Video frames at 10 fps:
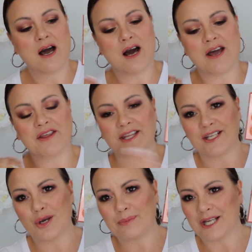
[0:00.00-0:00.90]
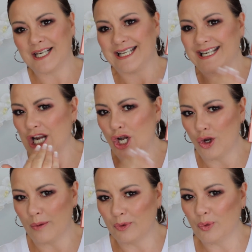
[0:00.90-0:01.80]
I think I'm going to get a
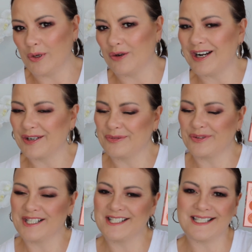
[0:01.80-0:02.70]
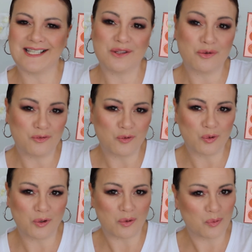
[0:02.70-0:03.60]
lot more wear out of this in the
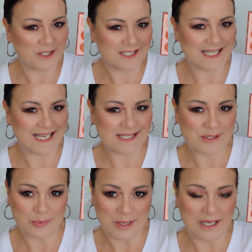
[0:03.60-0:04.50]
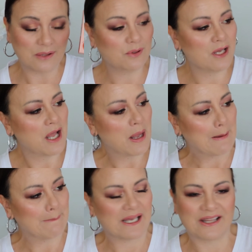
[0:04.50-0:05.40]
fall winter as well,
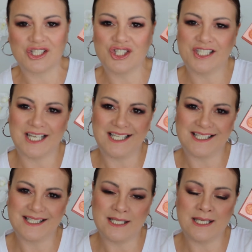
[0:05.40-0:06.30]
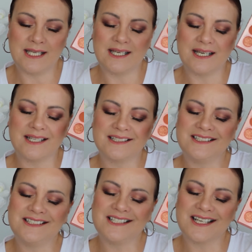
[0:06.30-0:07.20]
but the shades in here are
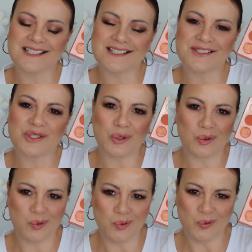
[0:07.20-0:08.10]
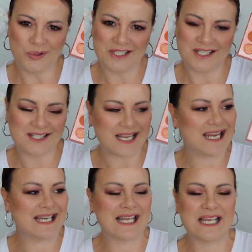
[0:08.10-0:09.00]
just gorgeous,
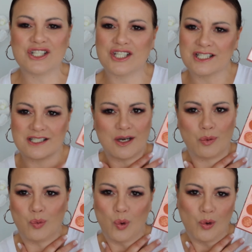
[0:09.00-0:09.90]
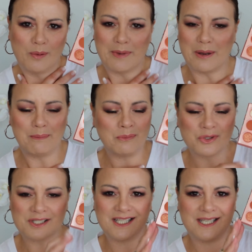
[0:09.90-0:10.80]
and they're just warm,
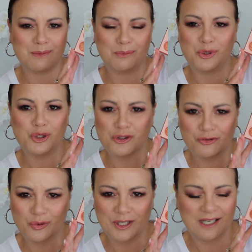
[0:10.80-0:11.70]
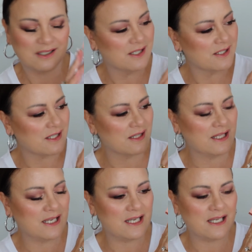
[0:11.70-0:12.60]
muzzy, beautiful colours.
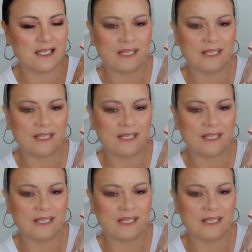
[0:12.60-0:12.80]
The